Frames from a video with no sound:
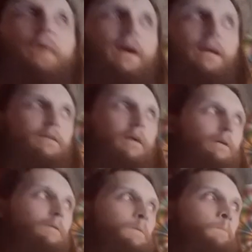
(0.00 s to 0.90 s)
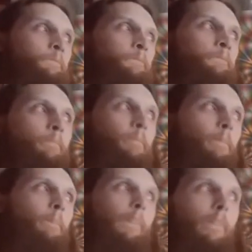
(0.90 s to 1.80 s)
is G.I.
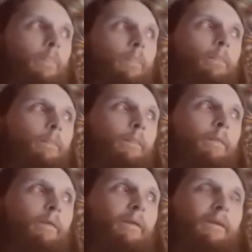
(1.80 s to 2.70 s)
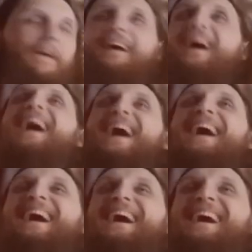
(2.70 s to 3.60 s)
Joe versus Cobra.
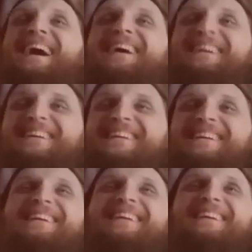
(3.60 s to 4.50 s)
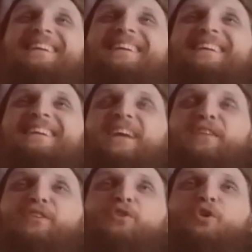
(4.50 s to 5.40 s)
I think the